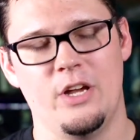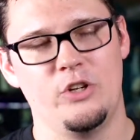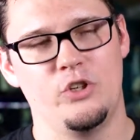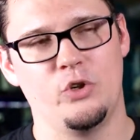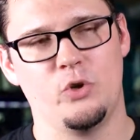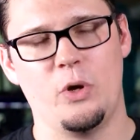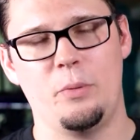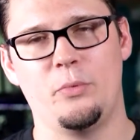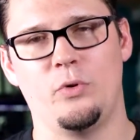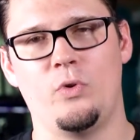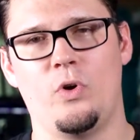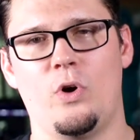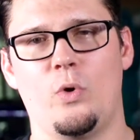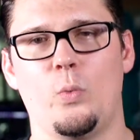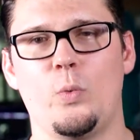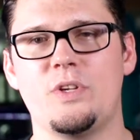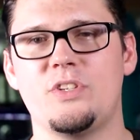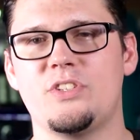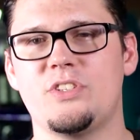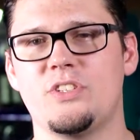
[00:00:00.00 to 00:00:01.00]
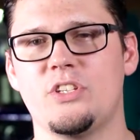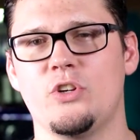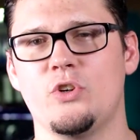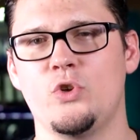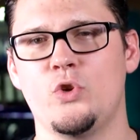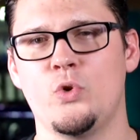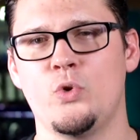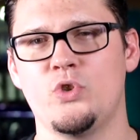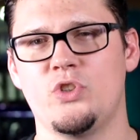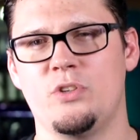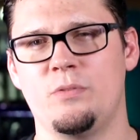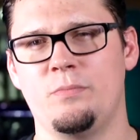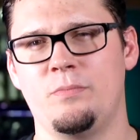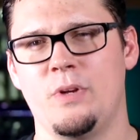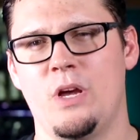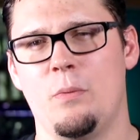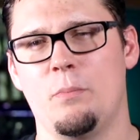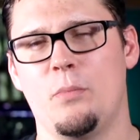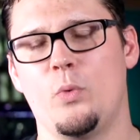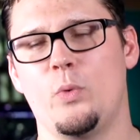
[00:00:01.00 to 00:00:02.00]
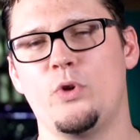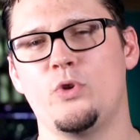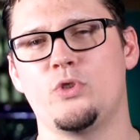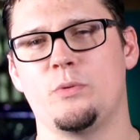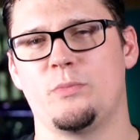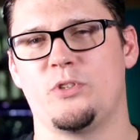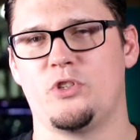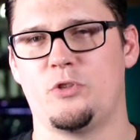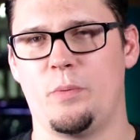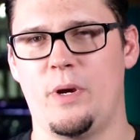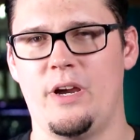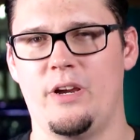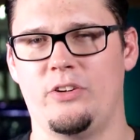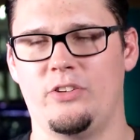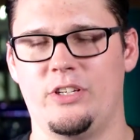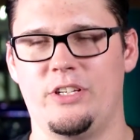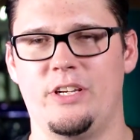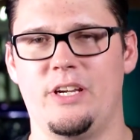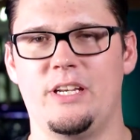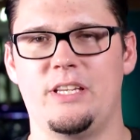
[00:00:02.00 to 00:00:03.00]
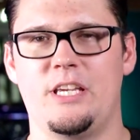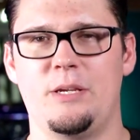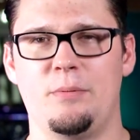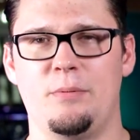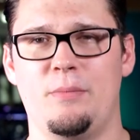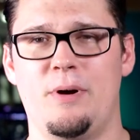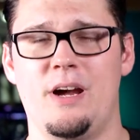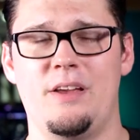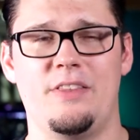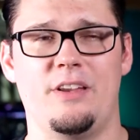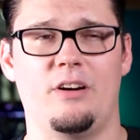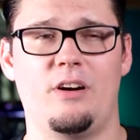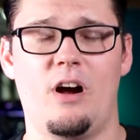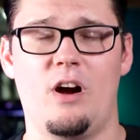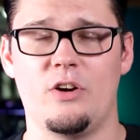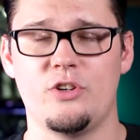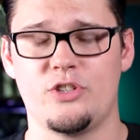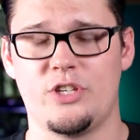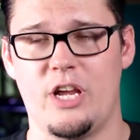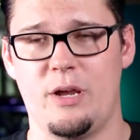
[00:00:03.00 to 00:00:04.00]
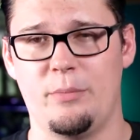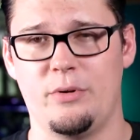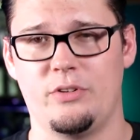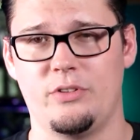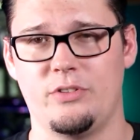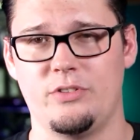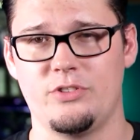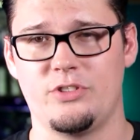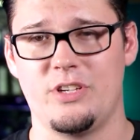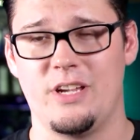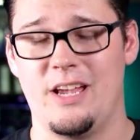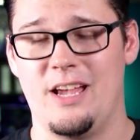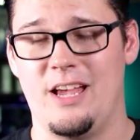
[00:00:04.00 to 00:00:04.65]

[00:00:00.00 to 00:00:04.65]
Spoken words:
Don't get me wrong, we still use them, but we use them sparingly. You got to keep in mind, they're harsh chemicals.